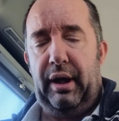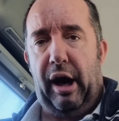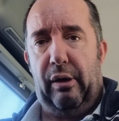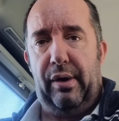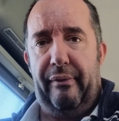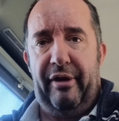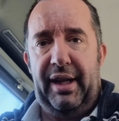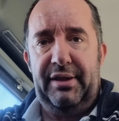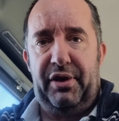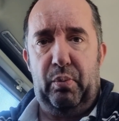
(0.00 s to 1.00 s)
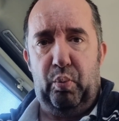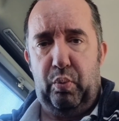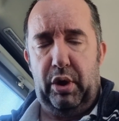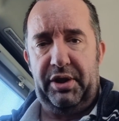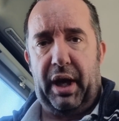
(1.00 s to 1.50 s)
current events and
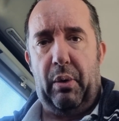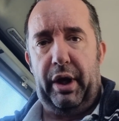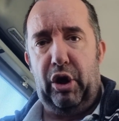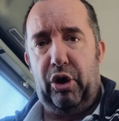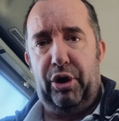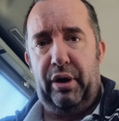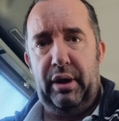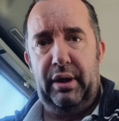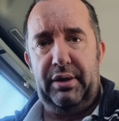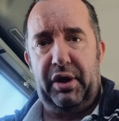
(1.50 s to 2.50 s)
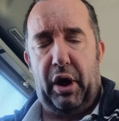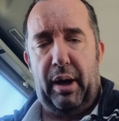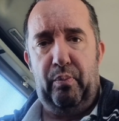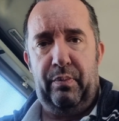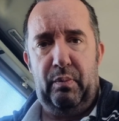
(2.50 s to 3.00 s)
what's going on at the
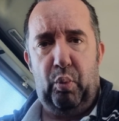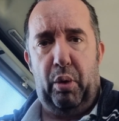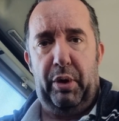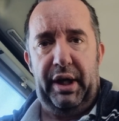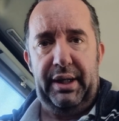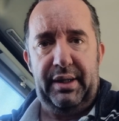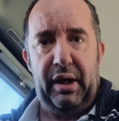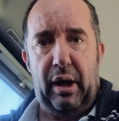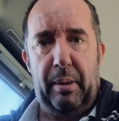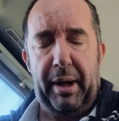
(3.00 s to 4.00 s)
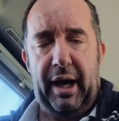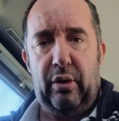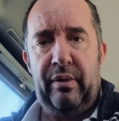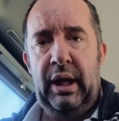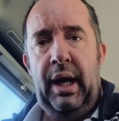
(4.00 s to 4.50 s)
time, what we need to know about.